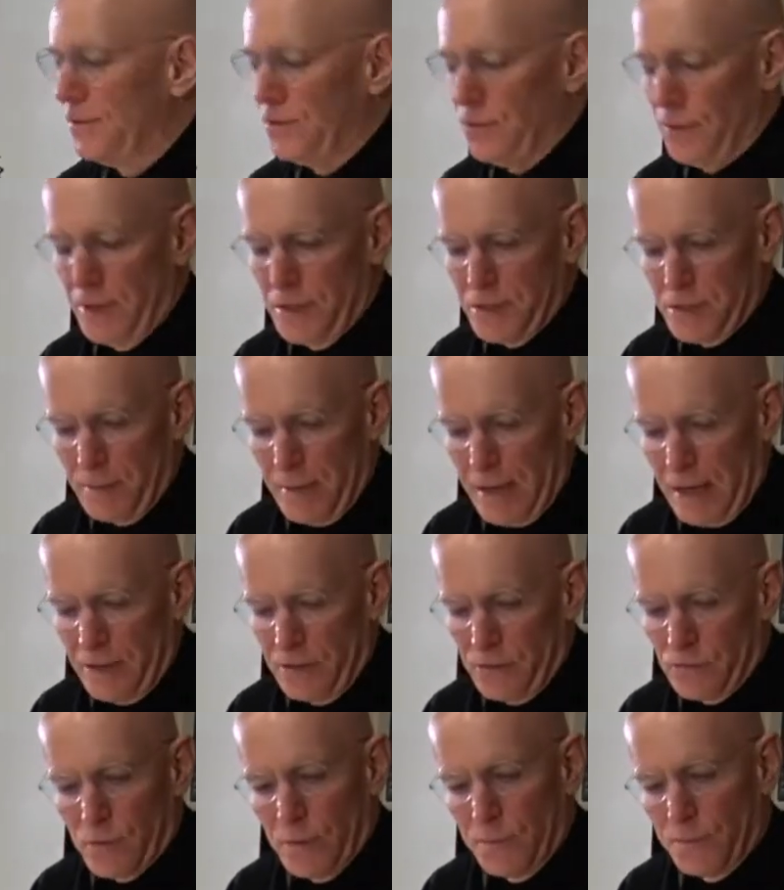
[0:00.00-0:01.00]
So here's a
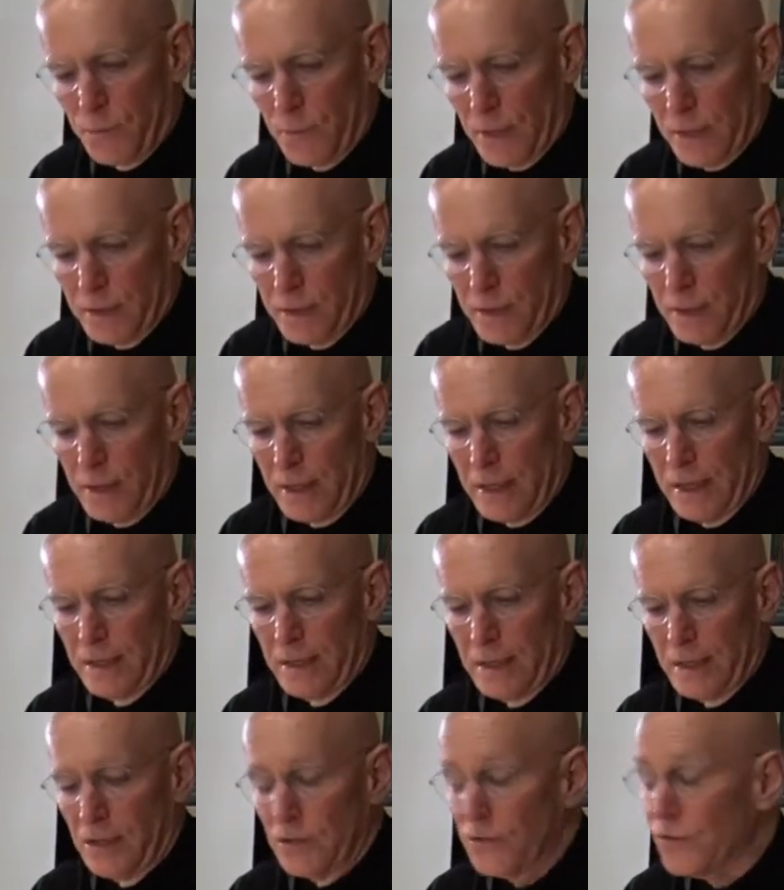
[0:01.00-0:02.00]
manuscript written
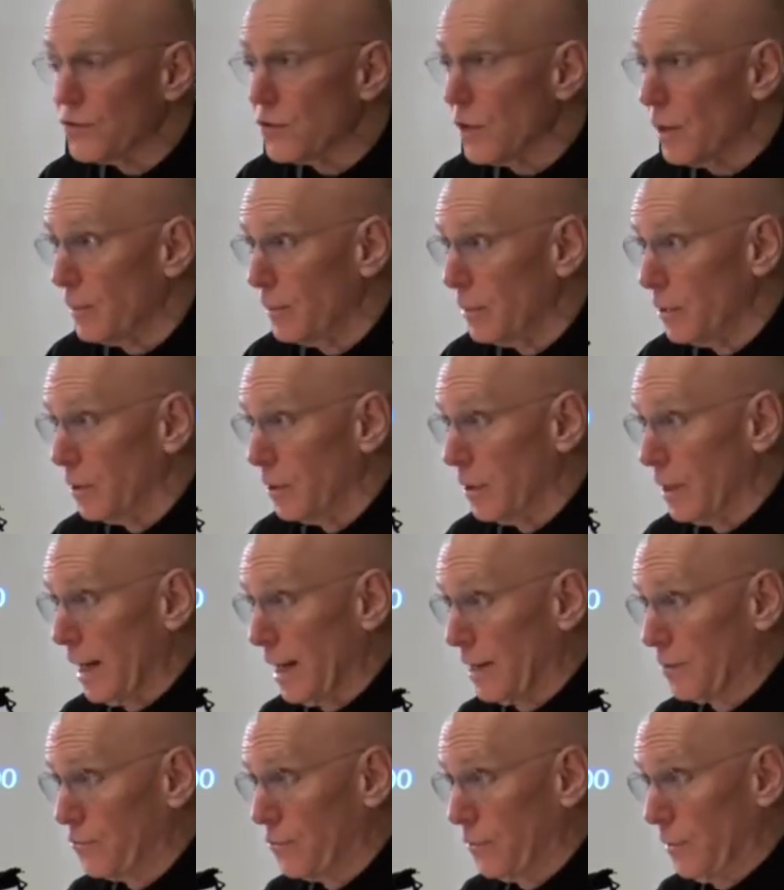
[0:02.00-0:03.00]
in Istanbul,
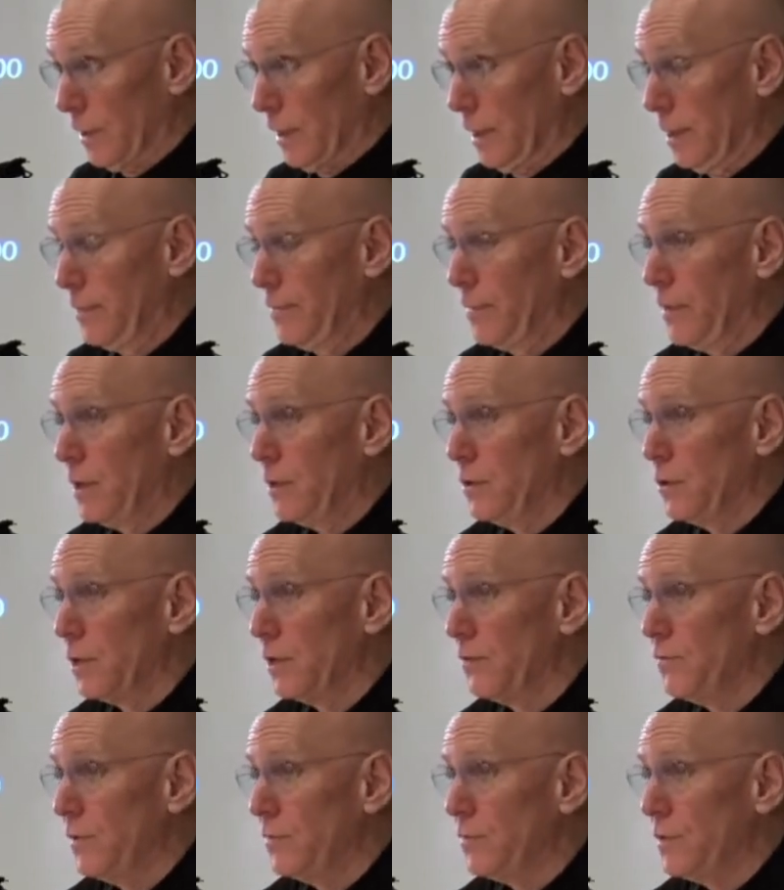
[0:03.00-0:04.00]
actually, in the
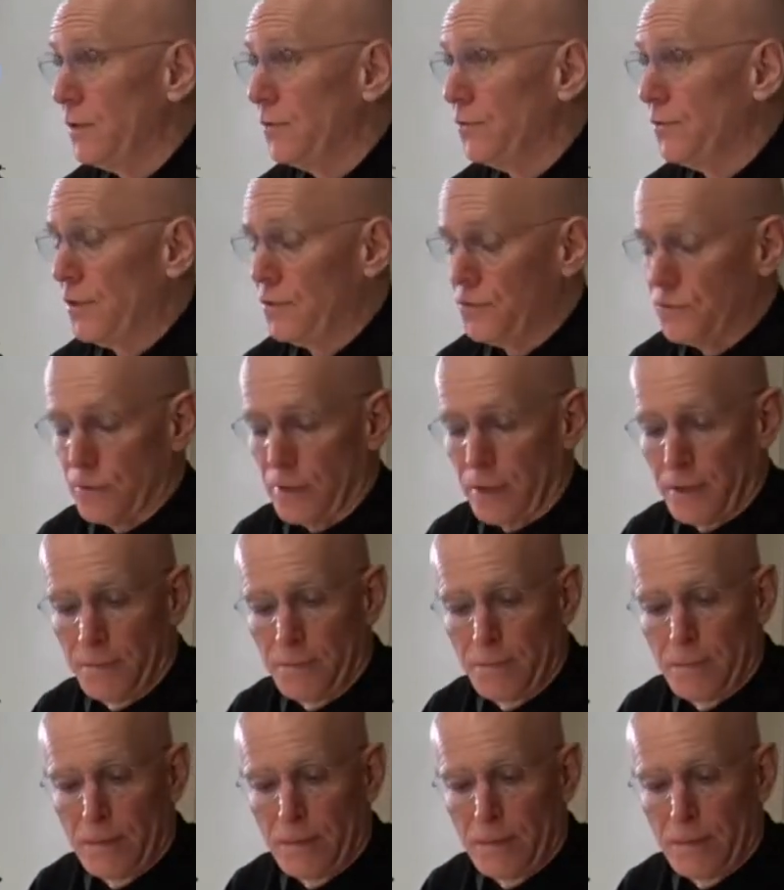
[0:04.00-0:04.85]
early 15th century,